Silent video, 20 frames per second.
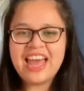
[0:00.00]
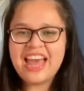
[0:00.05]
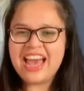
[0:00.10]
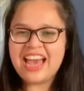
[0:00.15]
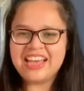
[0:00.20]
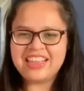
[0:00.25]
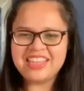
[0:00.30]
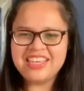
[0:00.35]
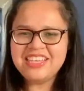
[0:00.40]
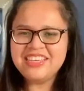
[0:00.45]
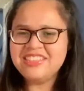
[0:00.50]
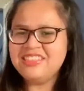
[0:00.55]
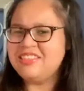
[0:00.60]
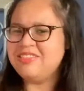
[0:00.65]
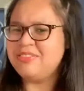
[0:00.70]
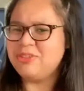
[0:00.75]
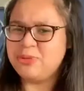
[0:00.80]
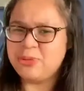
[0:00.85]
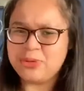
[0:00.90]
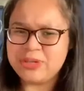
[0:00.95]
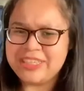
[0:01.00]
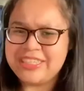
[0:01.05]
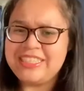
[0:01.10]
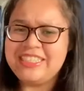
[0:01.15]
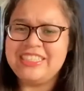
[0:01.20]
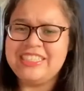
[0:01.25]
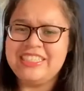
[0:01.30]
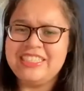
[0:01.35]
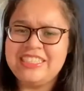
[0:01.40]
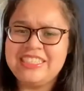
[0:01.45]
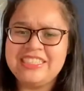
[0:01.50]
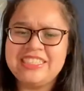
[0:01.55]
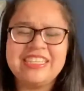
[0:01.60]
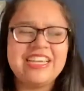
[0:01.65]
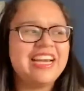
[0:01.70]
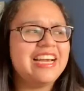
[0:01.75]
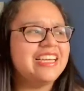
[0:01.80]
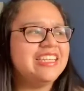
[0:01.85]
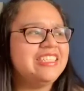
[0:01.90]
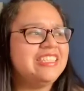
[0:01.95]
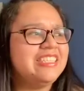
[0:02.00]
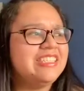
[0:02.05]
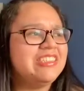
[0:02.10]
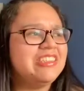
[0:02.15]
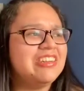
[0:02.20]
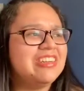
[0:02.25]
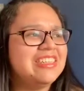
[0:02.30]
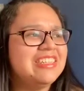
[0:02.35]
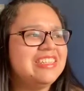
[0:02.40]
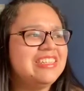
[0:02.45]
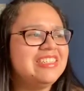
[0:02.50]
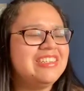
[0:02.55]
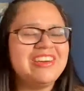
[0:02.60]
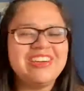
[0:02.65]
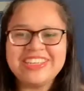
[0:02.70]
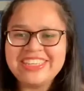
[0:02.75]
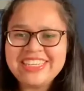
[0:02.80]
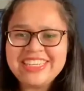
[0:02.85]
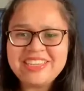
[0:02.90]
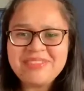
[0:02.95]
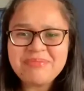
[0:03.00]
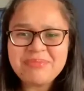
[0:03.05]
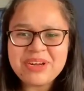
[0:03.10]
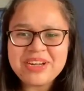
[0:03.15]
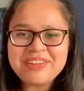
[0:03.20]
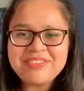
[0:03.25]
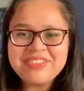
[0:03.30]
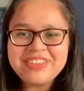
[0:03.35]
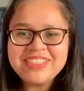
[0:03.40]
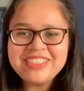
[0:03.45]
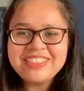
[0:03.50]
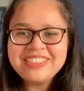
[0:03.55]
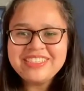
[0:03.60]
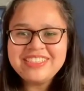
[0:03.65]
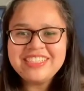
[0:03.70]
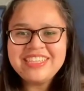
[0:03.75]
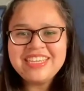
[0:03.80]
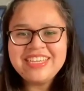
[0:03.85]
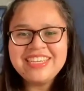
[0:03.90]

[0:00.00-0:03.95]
I think because of quarantine, I started not eating breakfast,